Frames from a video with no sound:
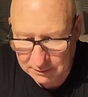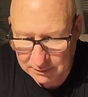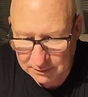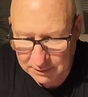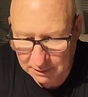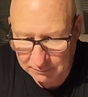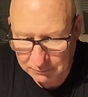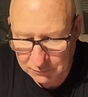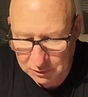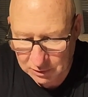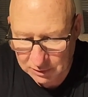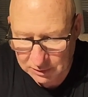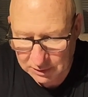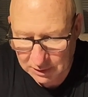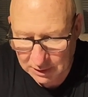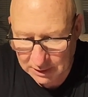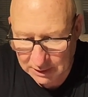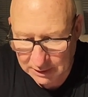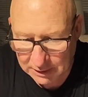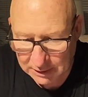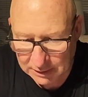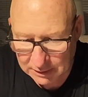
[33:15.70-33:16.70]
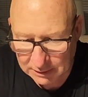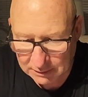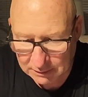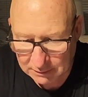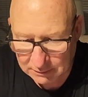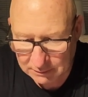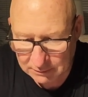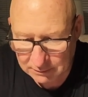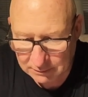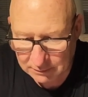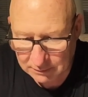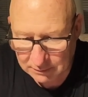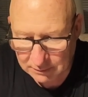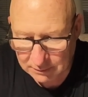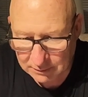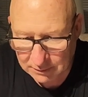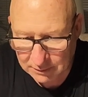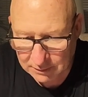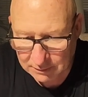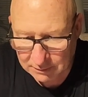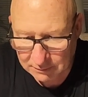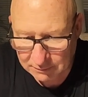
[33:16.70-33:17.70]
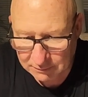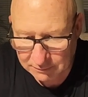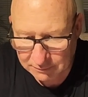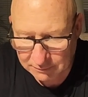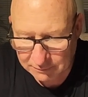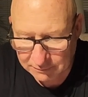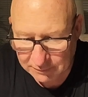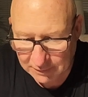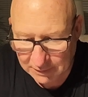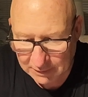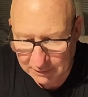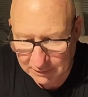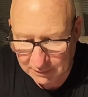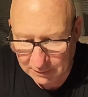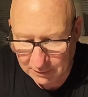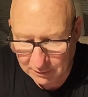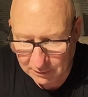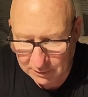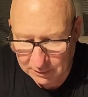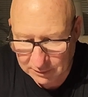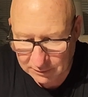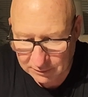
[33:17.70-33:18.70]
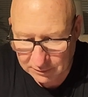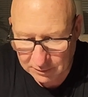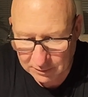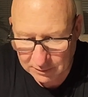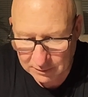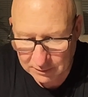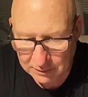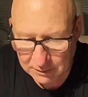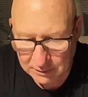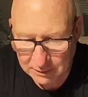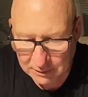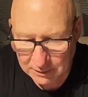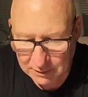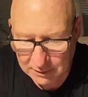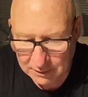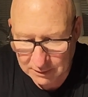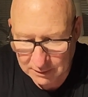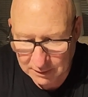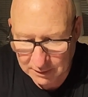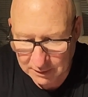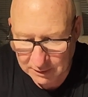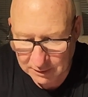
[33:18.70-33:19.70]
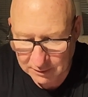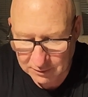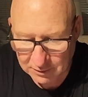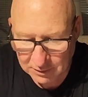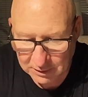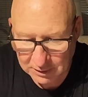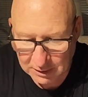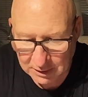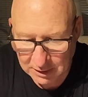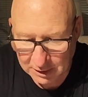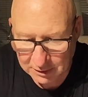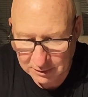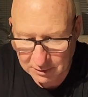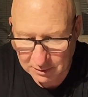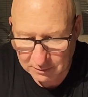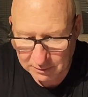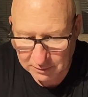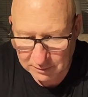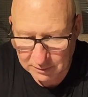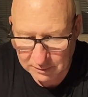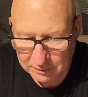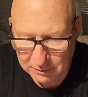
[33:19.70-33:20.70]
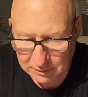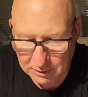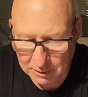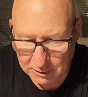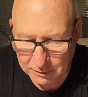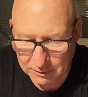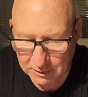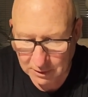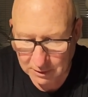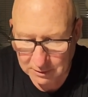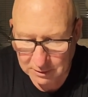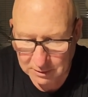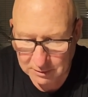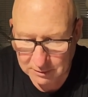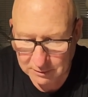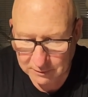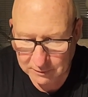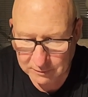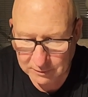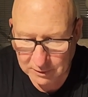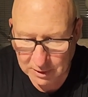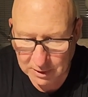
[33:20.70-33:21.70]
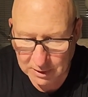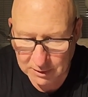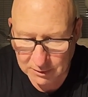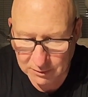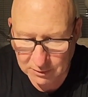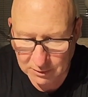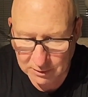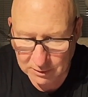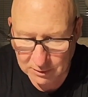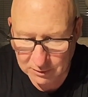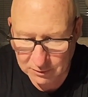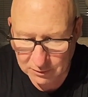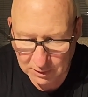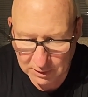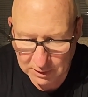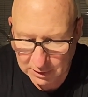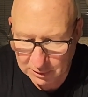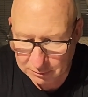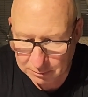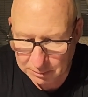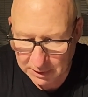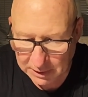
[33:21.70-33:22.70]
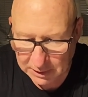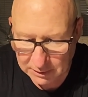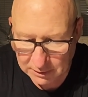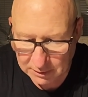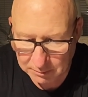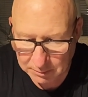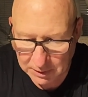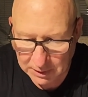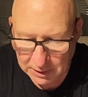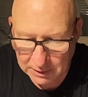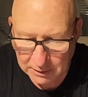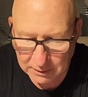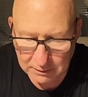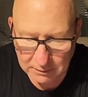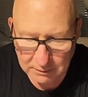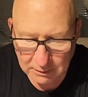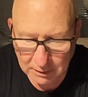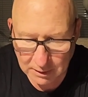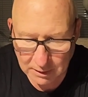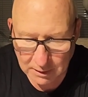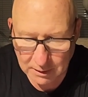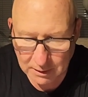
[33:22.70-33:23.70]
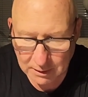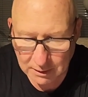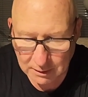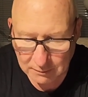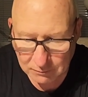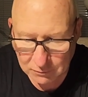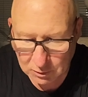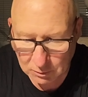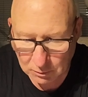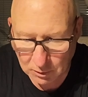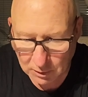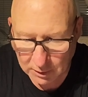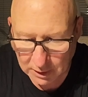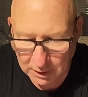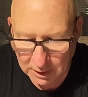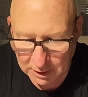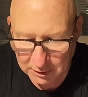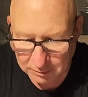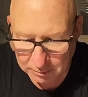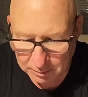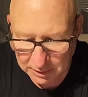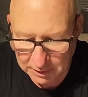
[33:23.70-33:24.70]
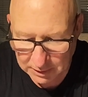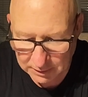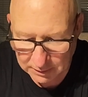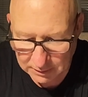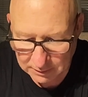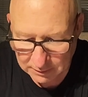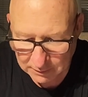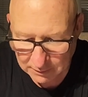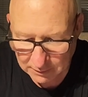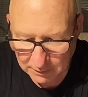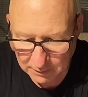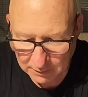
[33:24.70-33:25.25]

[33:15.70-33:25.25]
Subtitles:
Temperature day, Fahrenheit, EC, electric conductive EC, you'll see it's peaked a bit to what it has been.